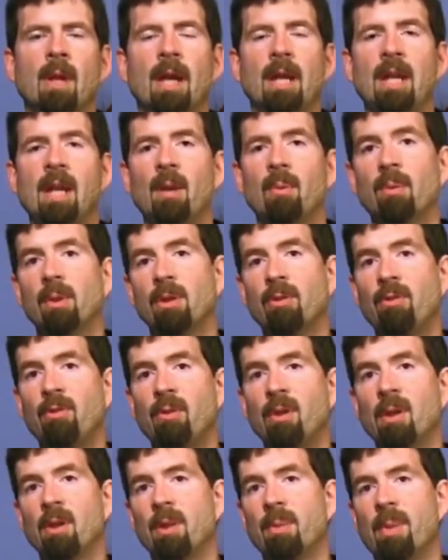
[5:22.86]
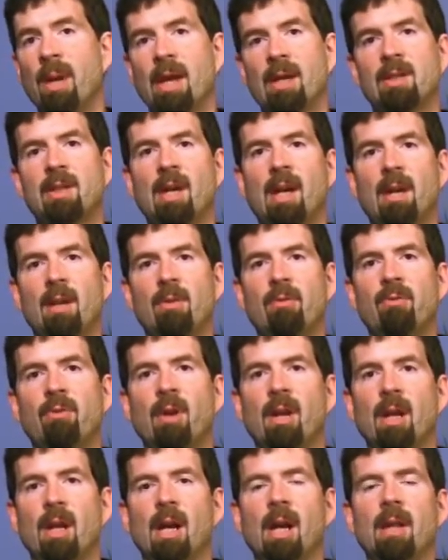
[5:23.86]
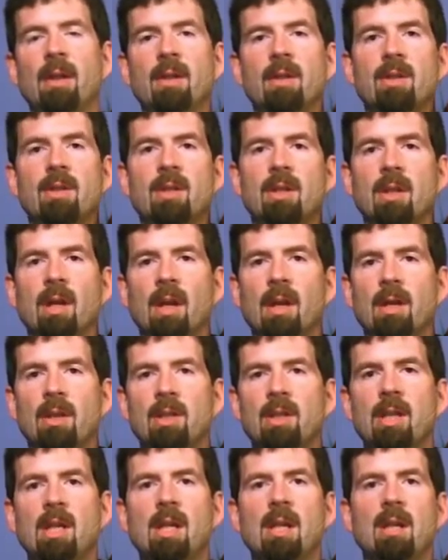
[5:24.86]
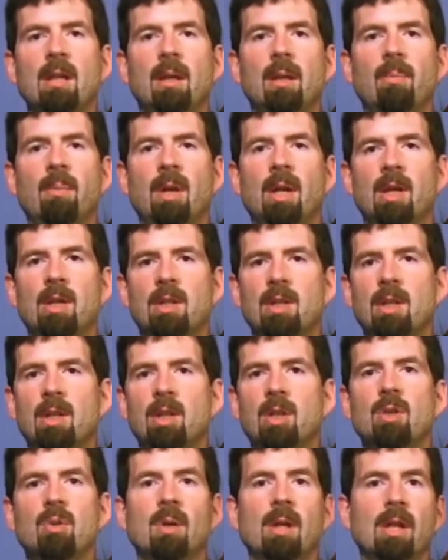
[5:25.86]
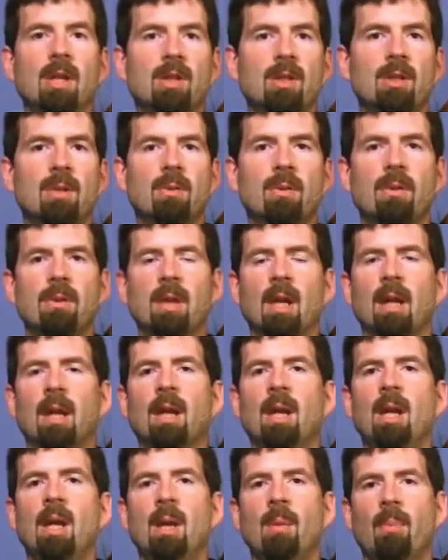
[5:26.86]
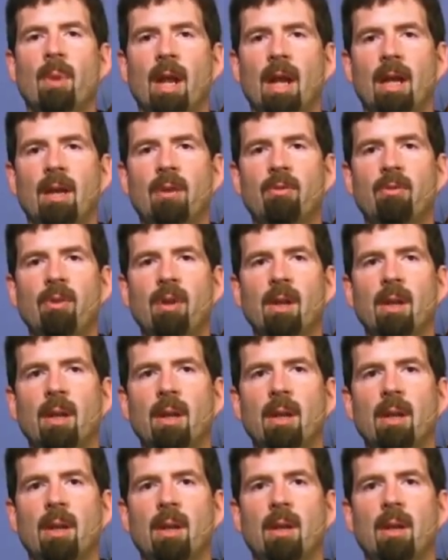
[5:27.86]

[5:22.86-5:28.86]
I can't really feel the backside of the fret on this C because the string is too thick, but I can feel it